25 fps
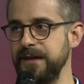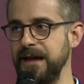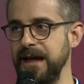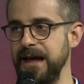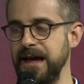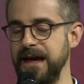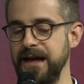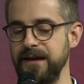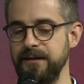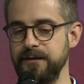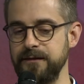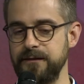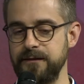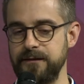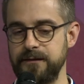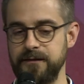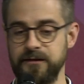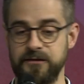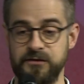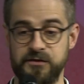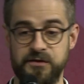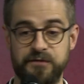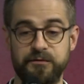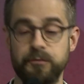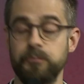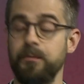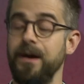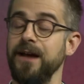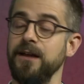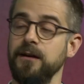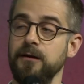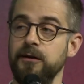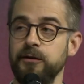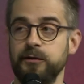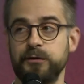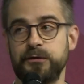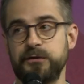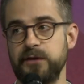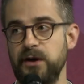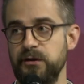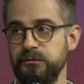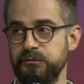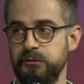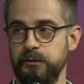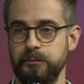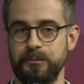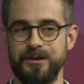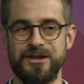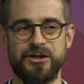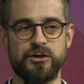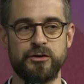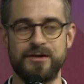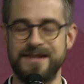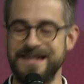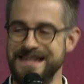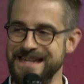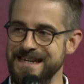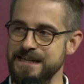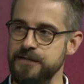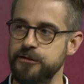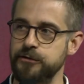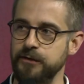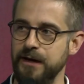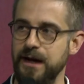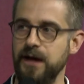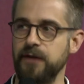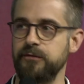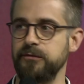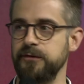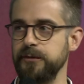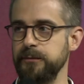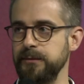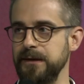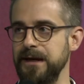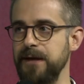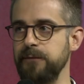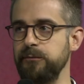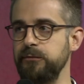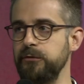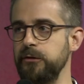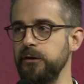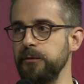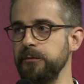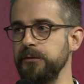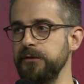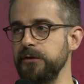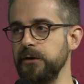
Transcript: and it's driven by a lot of software, but you need to have the platform.